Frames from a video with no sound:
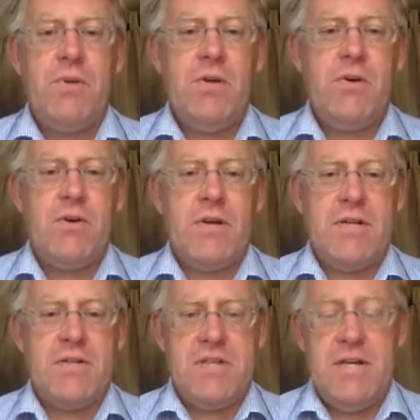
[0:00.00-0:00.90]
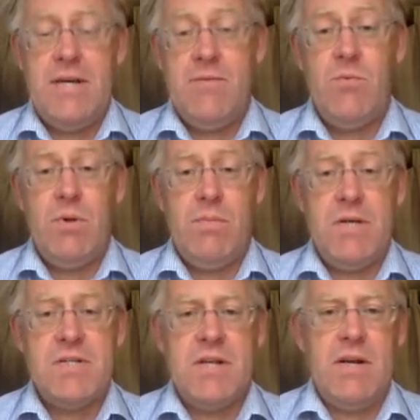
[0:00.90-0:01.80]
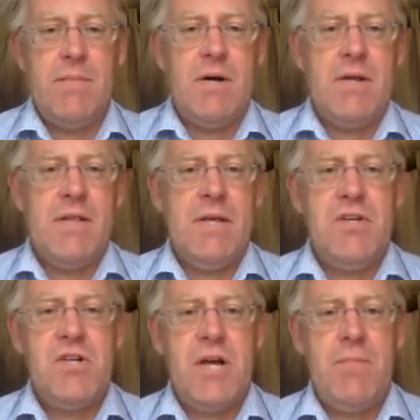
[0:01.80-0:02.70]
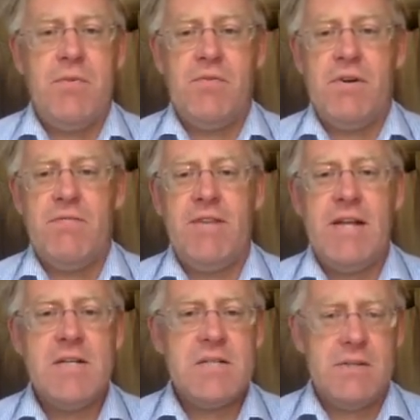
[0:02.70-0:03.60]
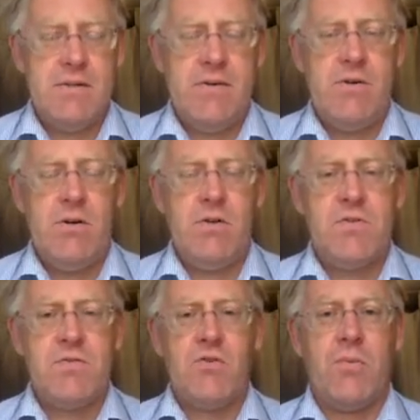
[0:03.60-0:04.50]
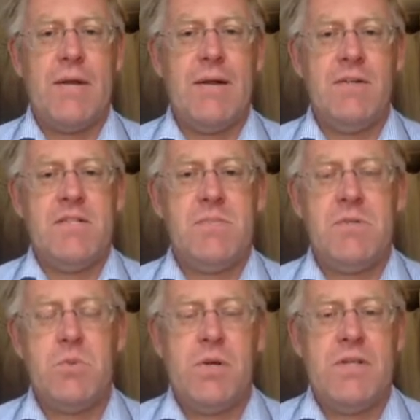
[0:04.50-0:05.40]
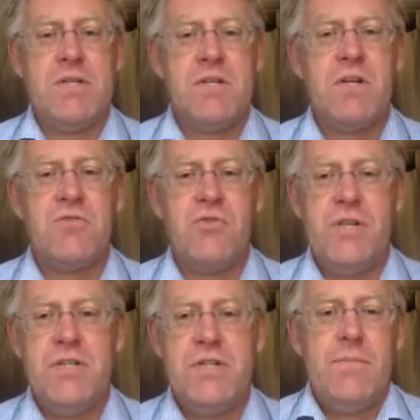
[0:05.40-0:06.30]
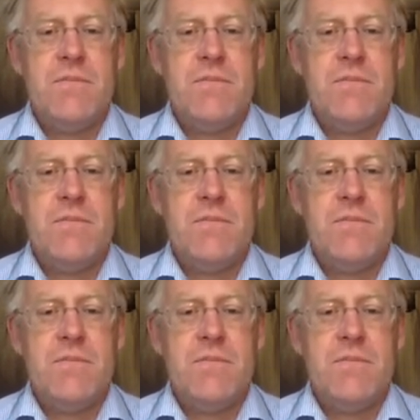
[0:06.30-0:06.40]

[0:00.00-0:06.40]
You can see, well, basically by the shape of their flags, that there are lots of commonalities between these countries.